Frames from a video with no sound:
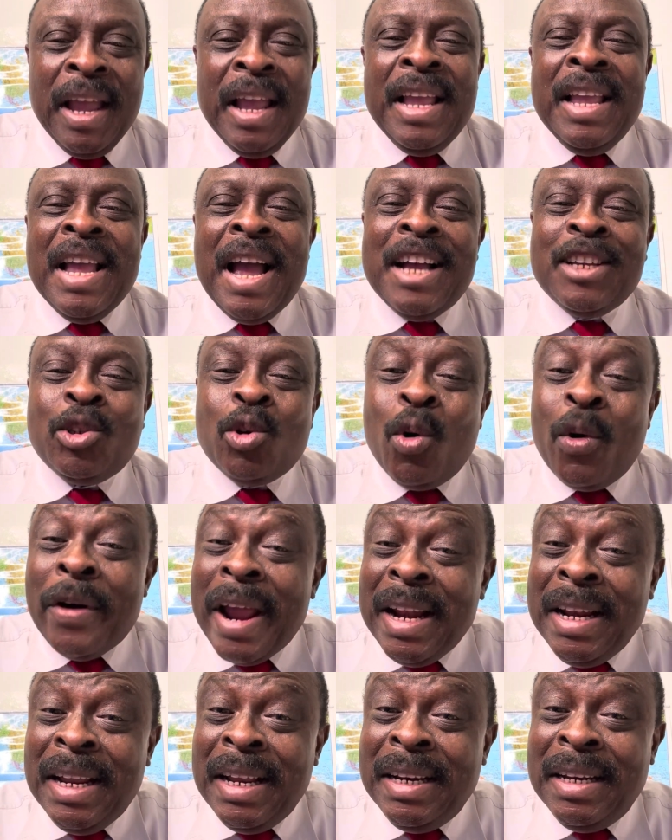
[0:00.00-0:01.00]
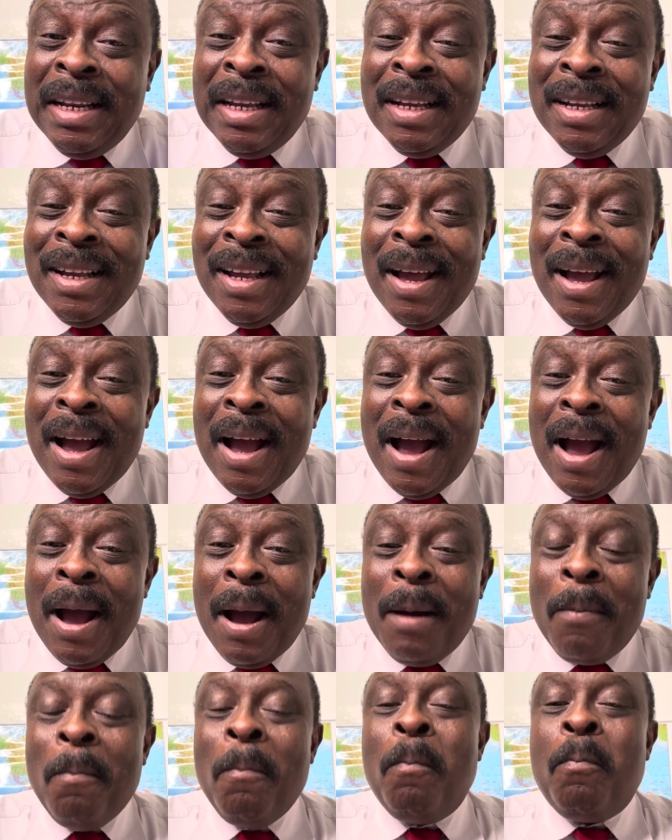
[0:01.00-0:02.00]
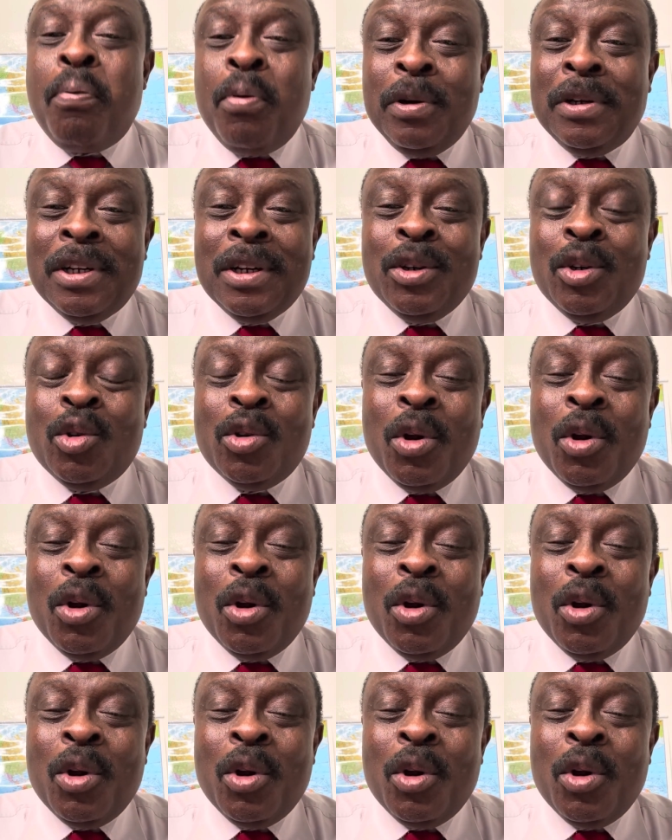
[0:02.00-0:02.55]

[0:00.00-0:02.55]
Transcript: He has already put